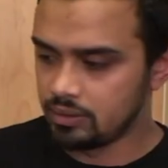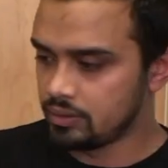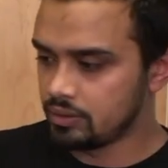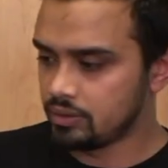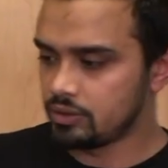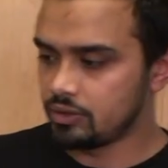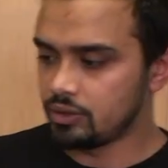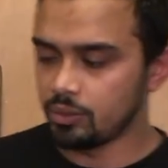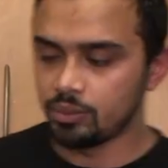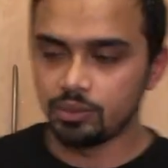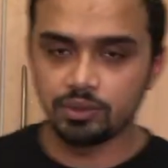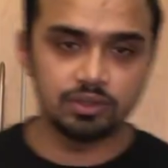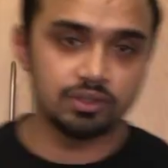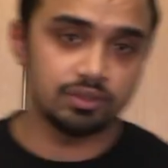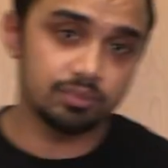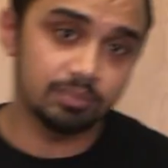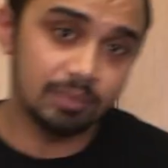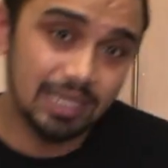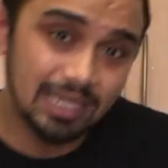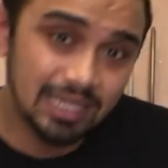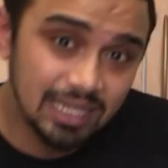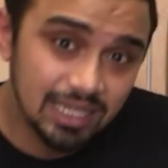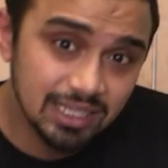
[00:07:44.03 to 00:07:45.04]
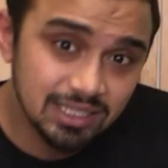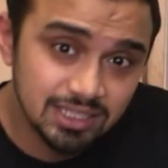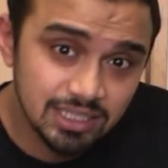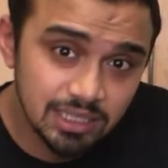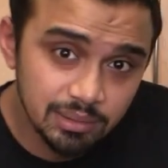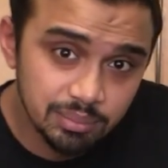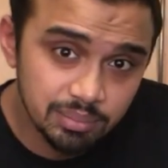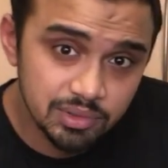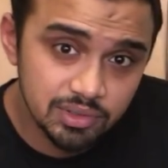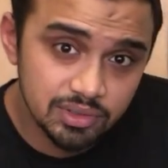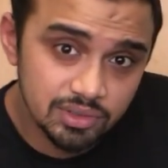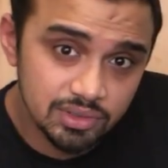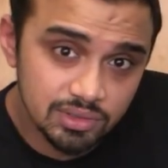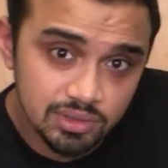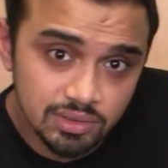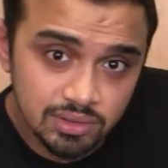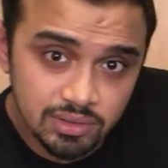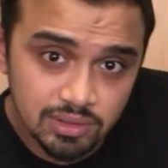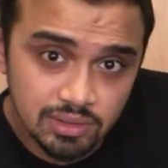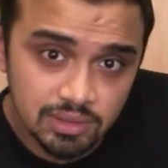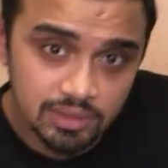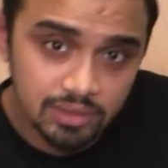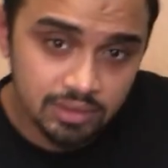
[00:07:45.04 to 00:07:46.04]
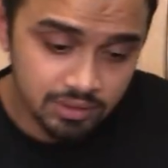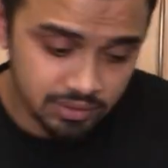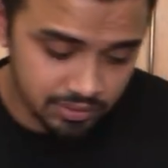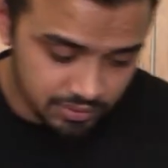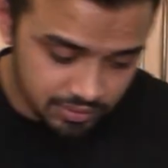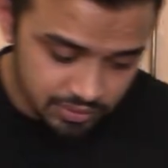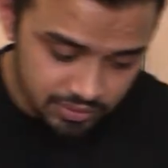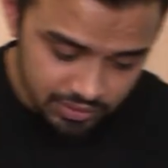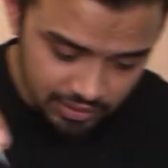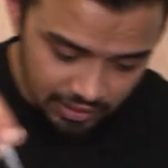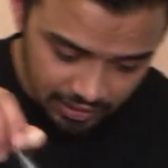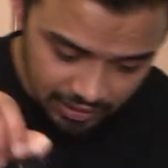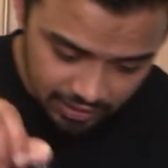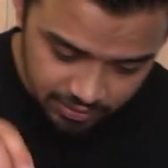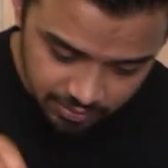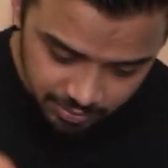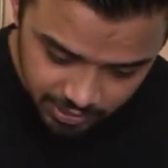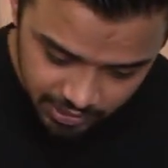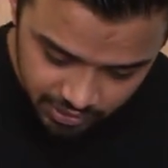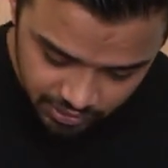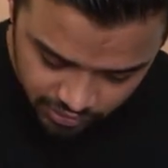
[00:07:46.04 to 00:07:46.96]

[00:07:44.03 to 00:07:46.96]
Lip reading: So we just made our chips. Just gonna add a bit of